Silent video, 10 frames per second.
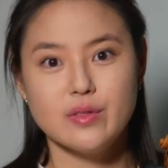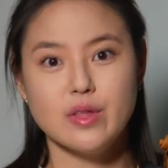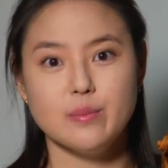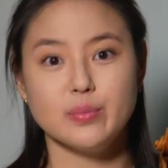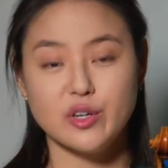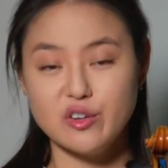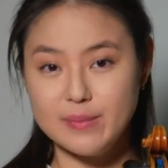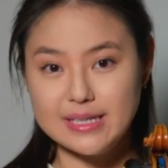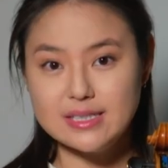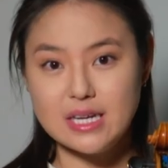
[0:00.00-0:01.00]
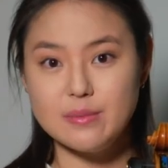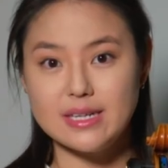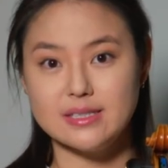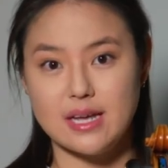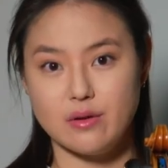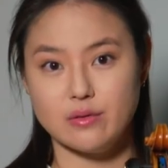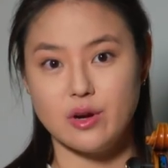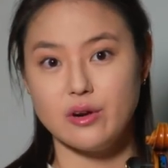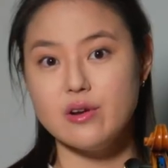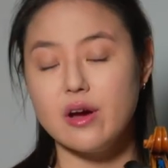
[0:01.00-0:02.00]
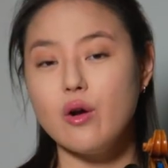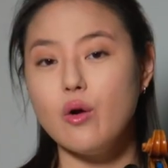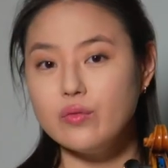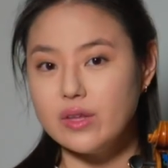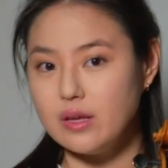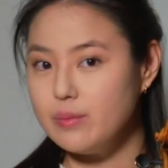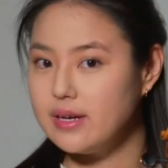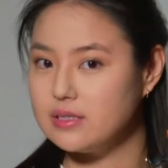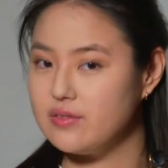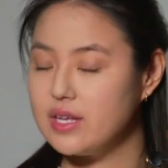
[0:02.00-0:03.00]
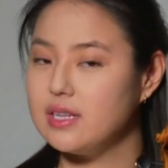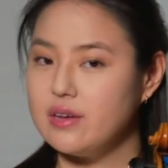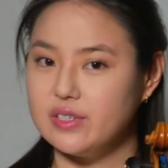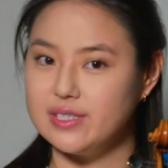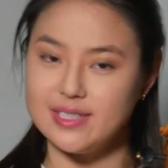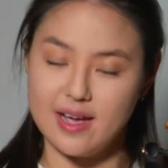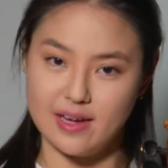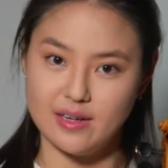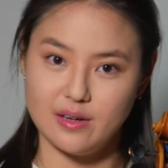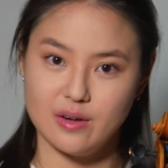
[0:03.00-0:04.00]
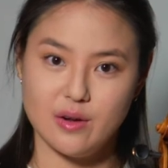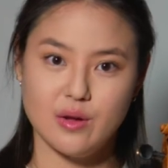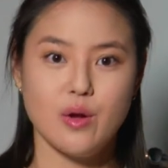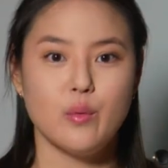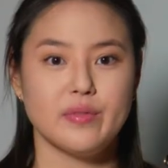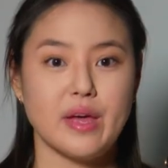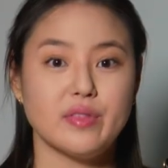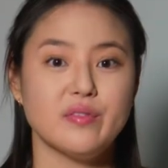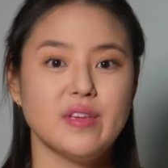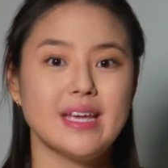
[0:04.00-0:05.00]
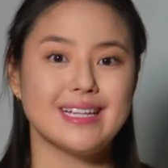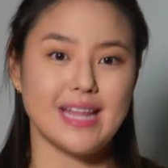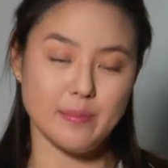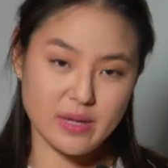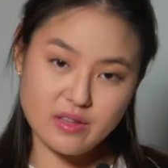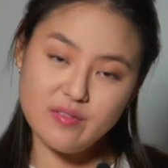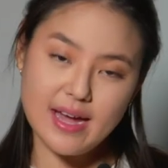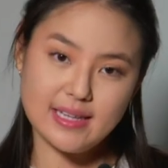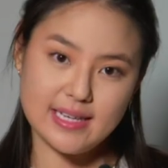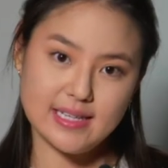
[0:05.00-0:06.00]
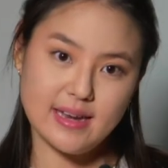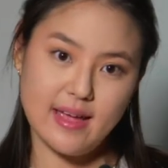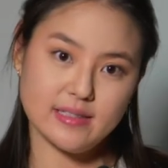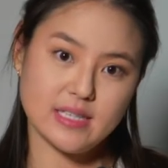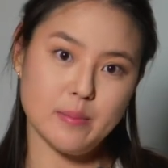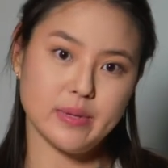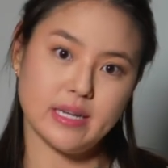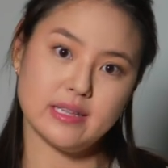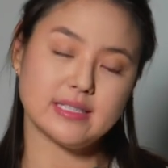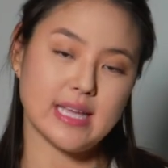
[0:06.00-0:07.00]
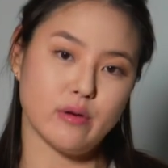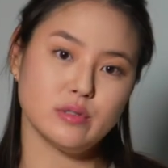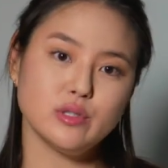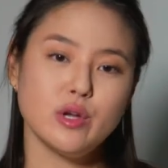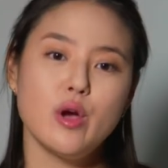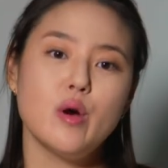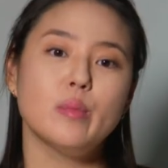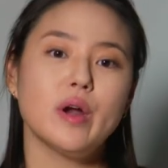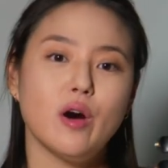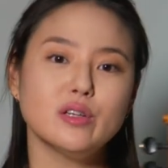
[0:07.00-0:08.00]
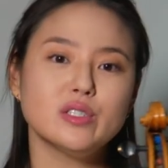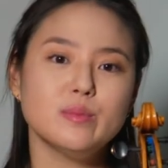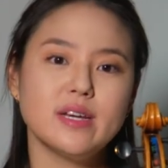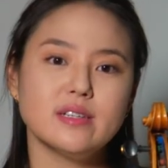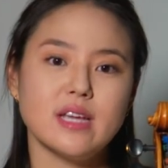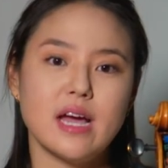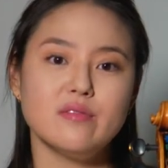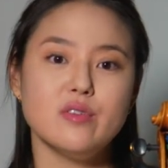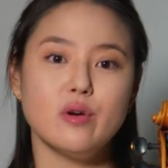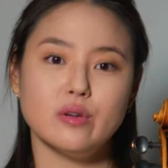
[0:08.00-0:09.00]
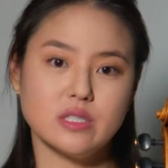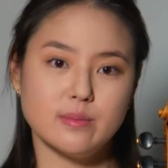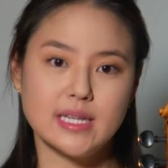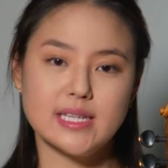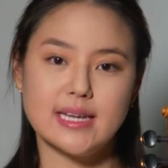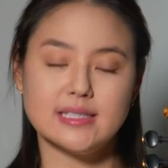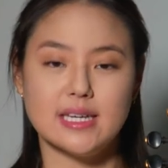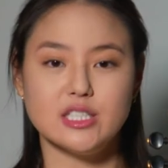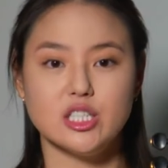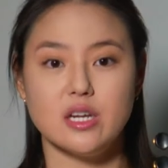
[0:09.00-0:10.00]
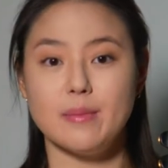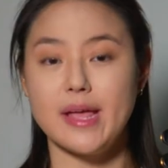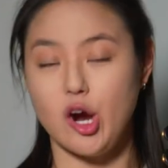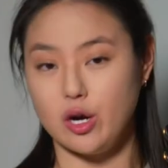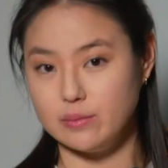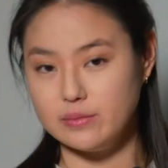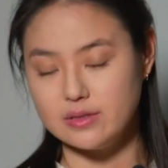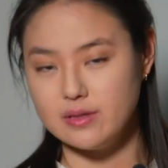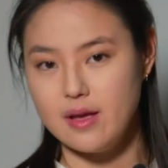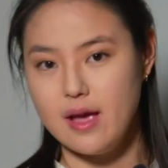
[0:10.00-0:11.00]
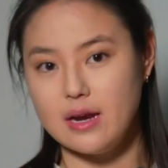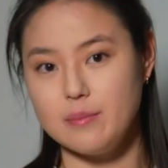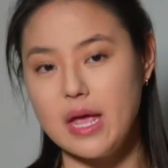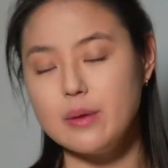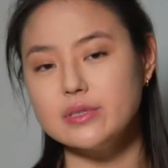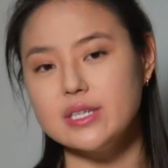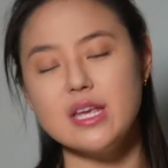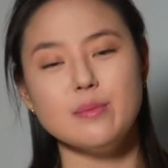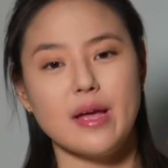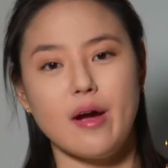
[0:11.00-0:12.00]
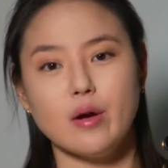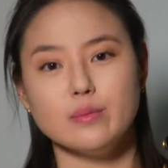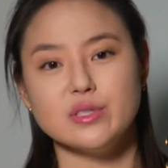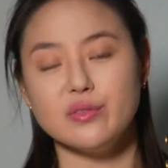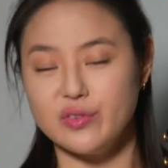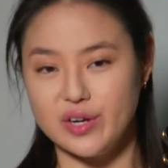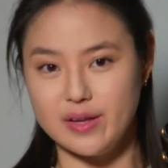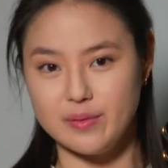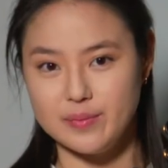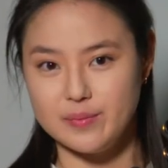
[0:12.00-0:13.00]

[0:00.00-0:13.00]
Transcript: The improvements in my sound are not only because of the clever design, without the feet clamping the violin and dampening the sound, but also because I have noticeably less tension in my arms and I'm able to keep my arms free.